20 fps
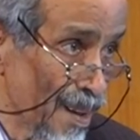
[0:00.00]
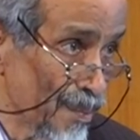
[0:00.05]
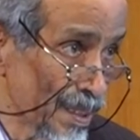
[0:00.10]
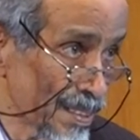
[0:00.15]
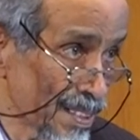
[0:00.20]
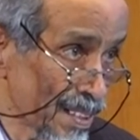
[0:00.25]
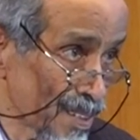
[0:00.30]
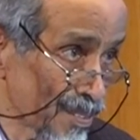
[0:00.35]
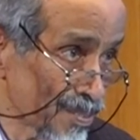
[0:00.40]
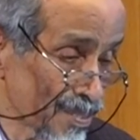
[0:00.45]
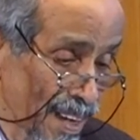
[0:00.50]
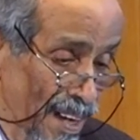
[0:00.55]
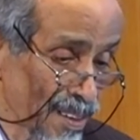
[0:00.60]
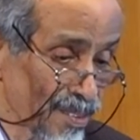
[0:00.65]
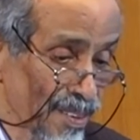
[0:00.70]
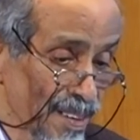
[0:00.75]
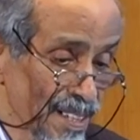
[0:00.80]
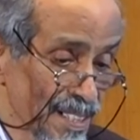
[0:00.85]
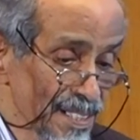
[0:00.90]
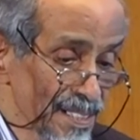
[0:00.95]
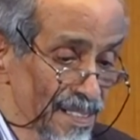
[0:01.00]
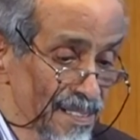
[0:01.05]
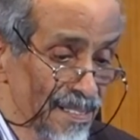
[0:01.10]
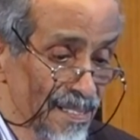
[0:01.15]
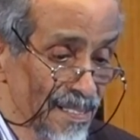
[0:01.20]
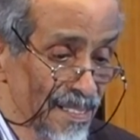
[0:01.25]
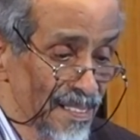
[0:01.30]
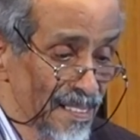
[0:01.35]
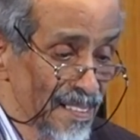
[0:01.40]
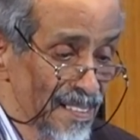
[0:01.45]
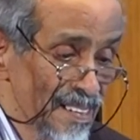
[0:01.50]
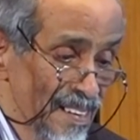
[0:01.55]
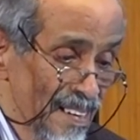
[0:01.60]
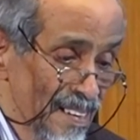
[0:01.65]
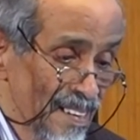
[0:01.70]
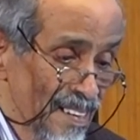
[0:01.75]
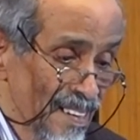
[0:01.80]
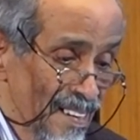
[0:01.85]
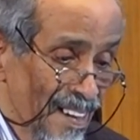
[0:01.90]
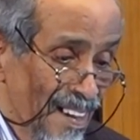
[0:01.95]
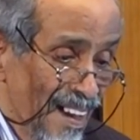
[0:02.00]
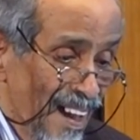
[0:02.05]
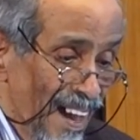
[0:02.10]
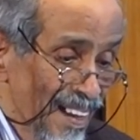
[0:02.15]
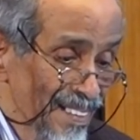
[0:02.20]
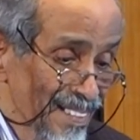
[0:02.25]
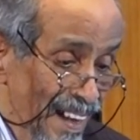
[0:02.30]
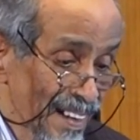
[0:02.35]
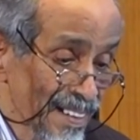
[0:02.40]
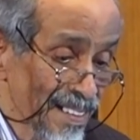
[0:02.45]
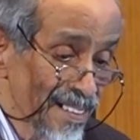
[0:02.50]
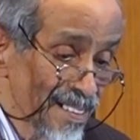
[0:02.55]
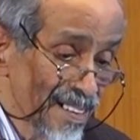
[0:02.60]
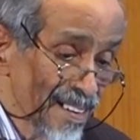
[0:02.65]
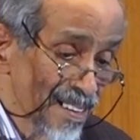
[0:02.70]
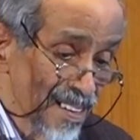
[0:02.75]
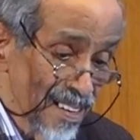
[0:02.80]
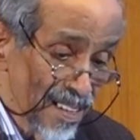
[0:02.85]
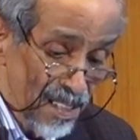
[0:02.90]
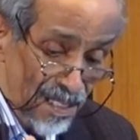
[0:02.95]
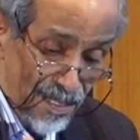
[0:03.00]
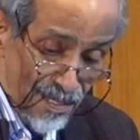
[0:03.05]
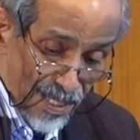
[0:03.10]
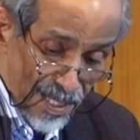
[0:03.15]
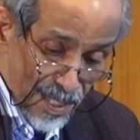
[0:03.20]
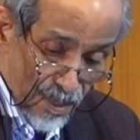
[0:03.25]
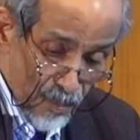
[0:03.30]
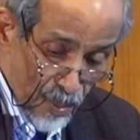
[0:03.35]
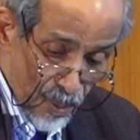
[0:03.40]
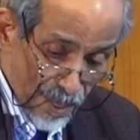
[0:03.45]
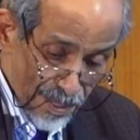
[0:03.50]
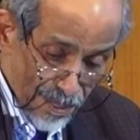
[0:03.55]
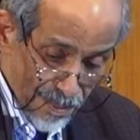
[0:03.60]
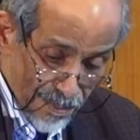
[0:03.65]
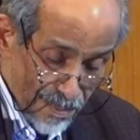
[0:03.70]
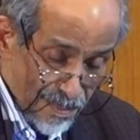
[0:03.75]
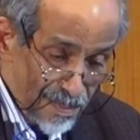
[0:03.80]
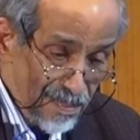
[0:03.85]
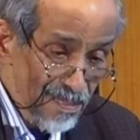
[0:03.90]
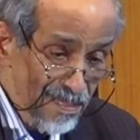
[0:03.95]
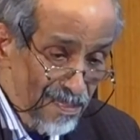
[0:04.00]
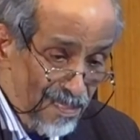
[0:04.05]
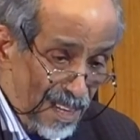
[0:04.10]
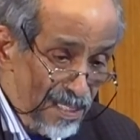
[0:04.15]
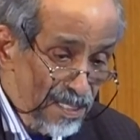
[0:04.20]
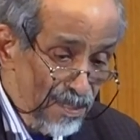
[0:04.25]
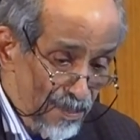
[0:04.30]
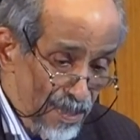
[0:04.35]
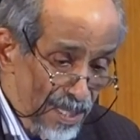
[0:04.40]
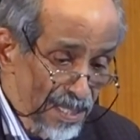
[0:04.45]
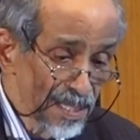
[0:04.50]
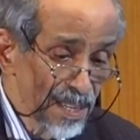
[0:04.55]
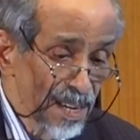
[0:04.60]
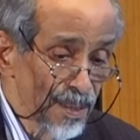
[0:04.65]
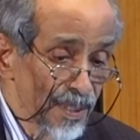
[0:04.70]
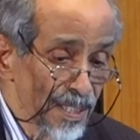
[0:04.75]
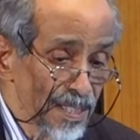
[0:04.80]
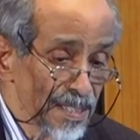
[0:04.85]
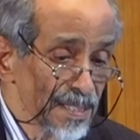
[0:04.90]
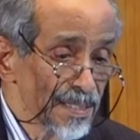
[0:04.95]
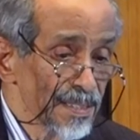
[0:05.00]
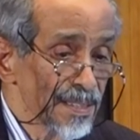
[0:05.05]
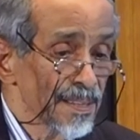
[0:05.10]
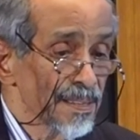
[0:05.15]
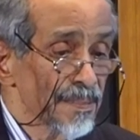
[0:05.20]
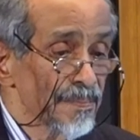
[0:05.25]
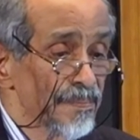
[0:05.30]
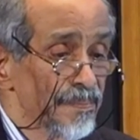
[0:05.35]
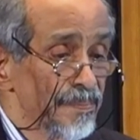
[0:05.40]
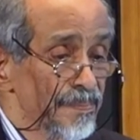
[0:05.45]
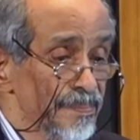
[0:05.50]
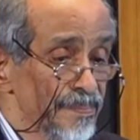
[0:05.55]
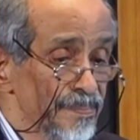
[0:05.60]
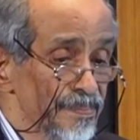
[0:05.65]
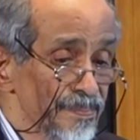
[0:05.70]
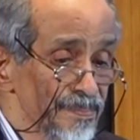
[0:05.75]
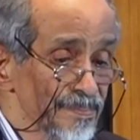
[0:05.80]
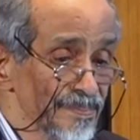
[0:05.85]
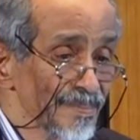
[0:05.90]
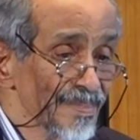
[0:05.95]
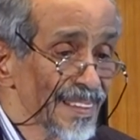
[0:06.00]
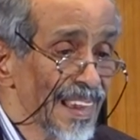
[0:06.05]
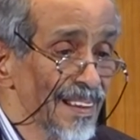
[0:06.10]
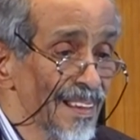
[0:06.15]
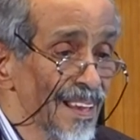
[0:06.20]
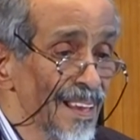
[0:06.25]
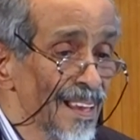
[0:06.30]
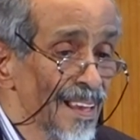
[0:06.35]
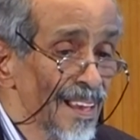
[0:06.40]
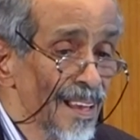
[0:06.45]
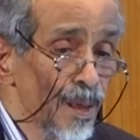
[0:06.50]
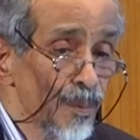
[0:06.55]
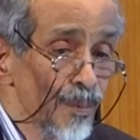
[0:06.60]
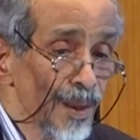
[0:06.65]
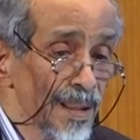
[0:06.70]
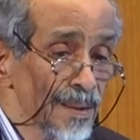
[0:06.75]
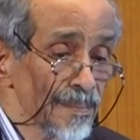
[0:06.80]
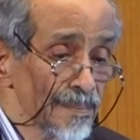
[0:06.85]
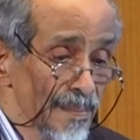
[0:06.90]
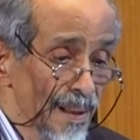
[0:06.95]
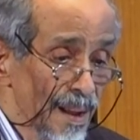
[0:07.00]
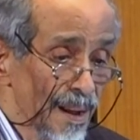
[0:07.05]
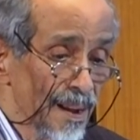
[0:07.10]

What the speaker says: a method of calculation. And that is very important. That's basically what he's saying. Well,